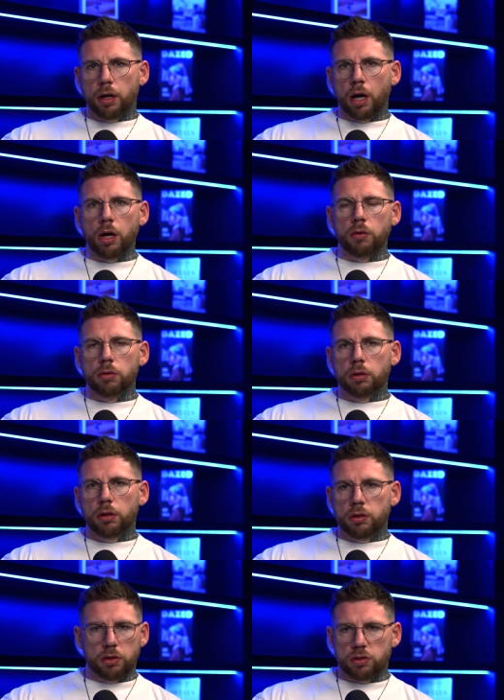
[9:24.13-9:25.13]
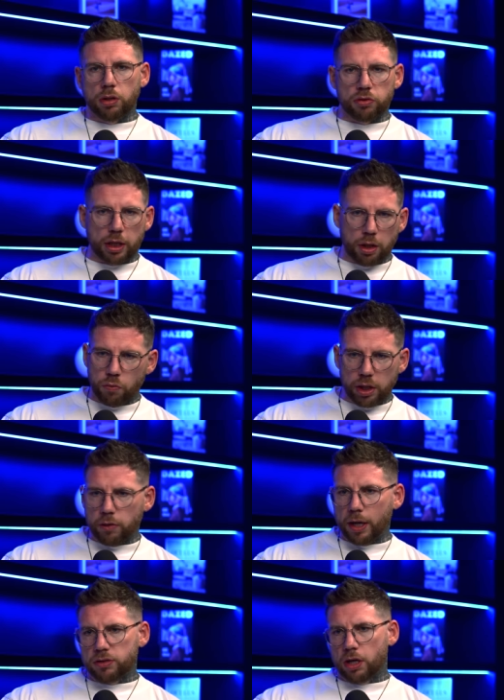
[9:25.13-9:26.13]
oh, this looks like a really
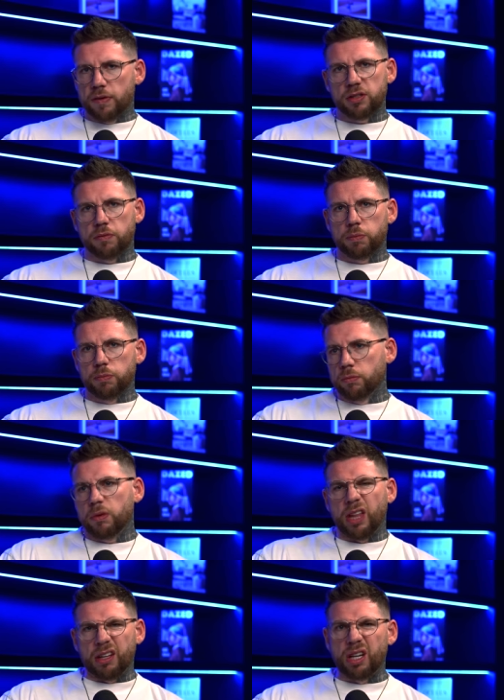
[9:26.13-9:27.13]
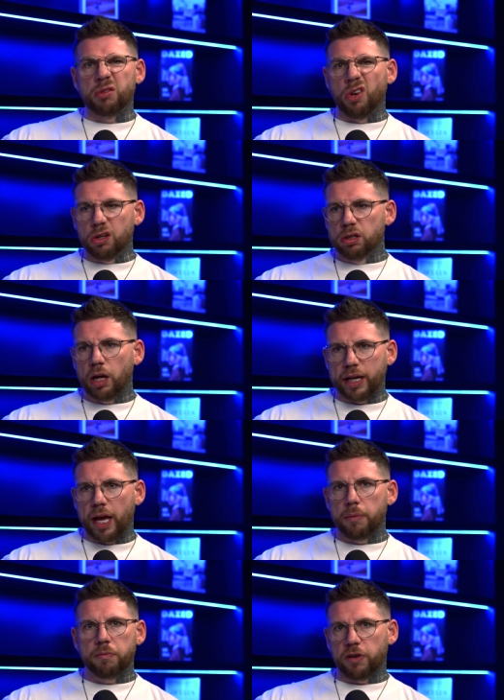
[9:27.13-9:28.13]
great service of, that sounds good. I
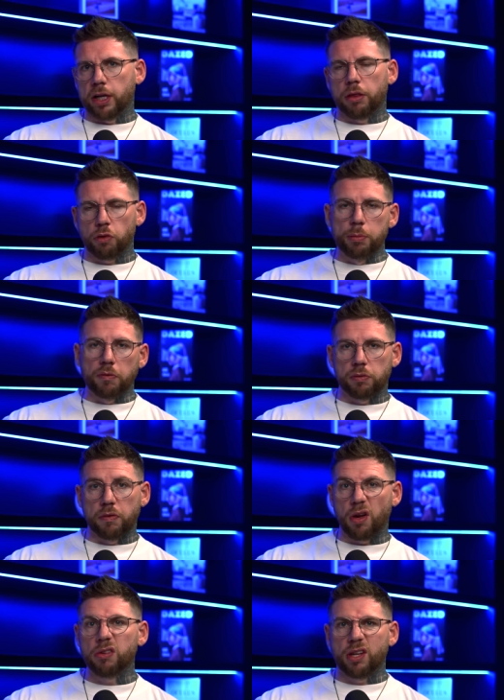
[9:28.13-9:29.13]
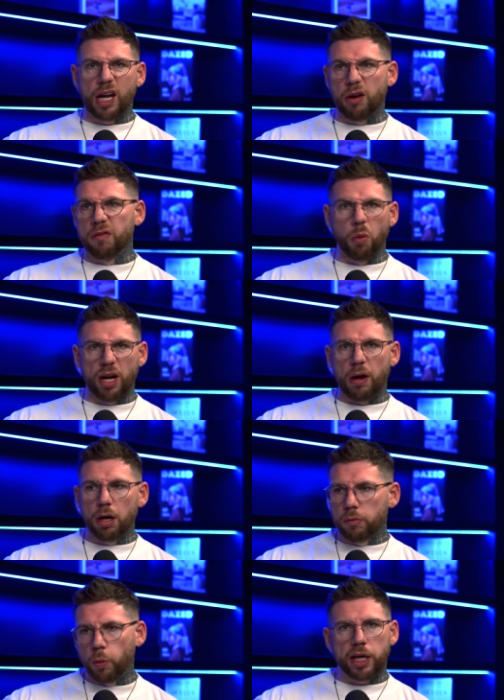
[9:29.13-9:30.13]
get fucking three months worth of content out of one
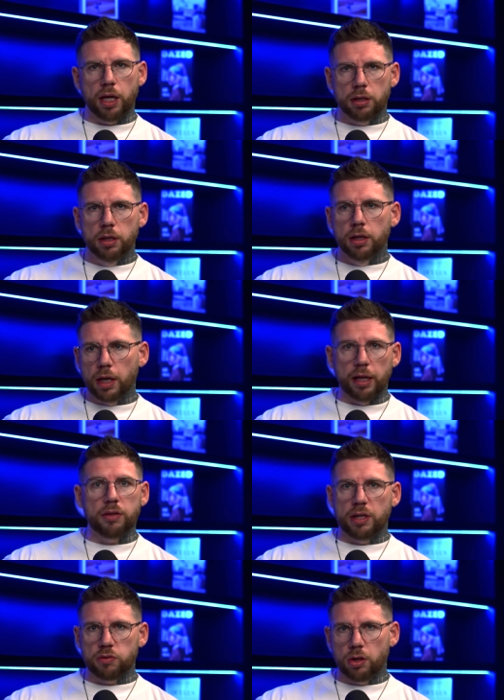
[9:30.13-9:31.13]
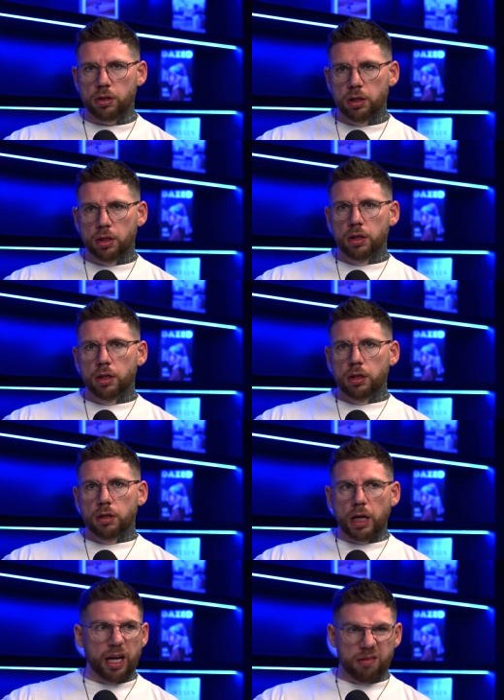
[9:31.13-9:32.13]
hour. Wicked. Like, that sounds good.
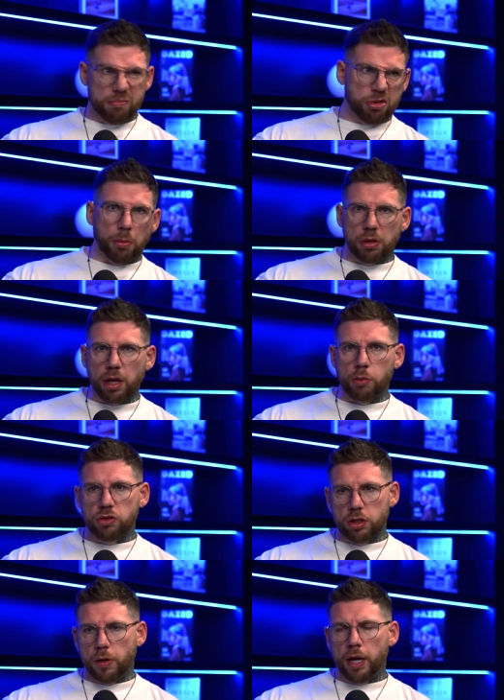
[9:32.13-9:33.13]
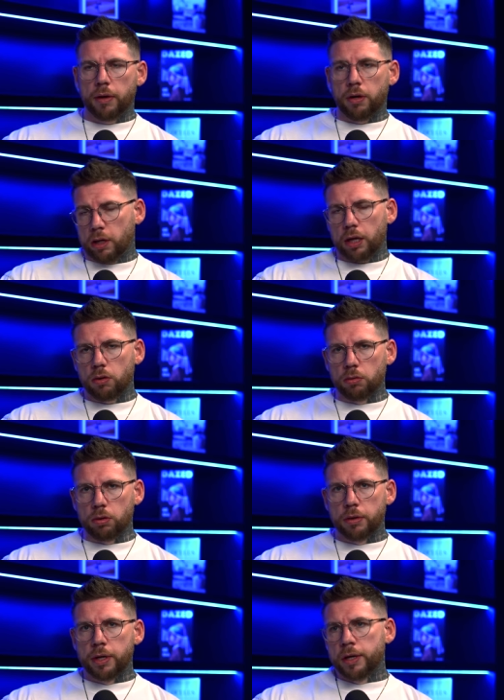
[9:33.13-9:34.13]
Like, some other coaches are doing it. Okay, cool.
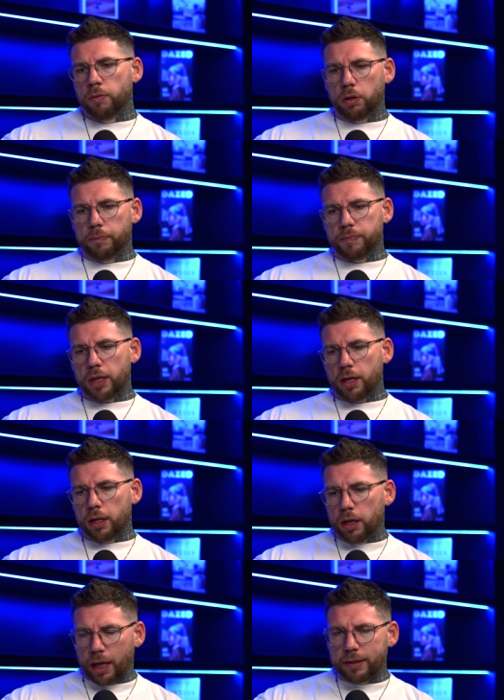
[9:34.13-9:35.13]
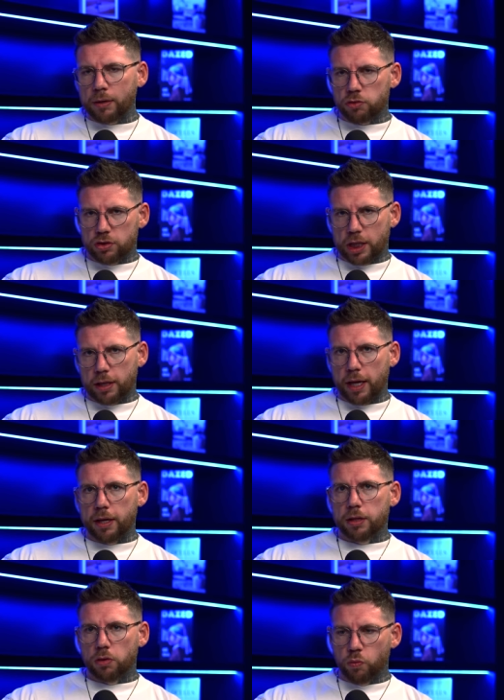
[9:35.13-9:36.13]
Well, like Dan's just said
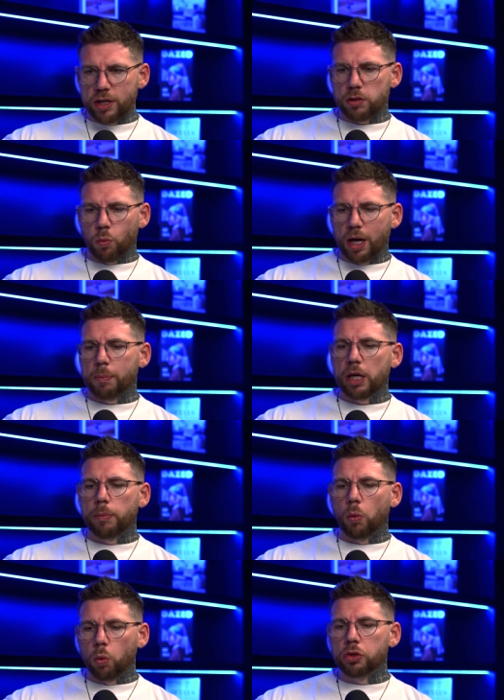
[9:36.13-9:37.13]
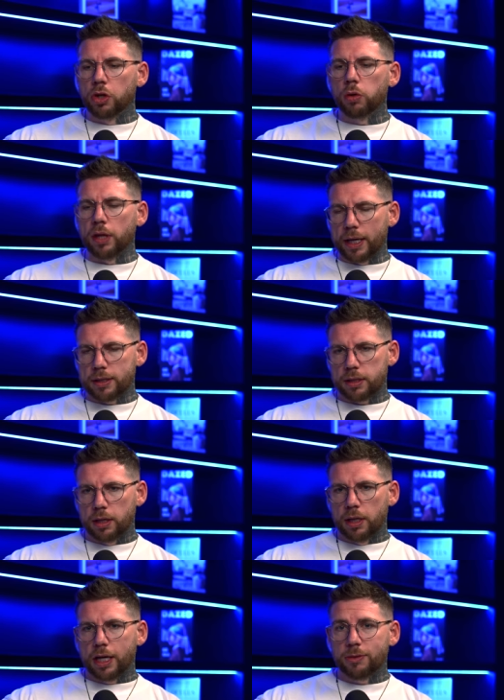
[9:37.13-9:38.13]
there, the reason why people would do this
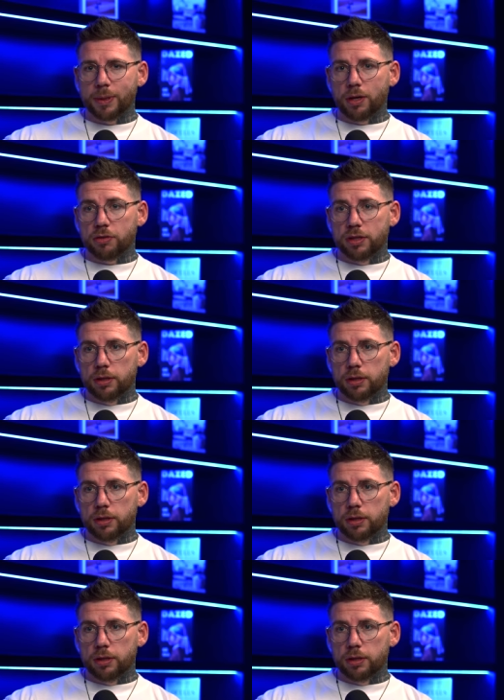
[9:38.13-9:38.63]
is because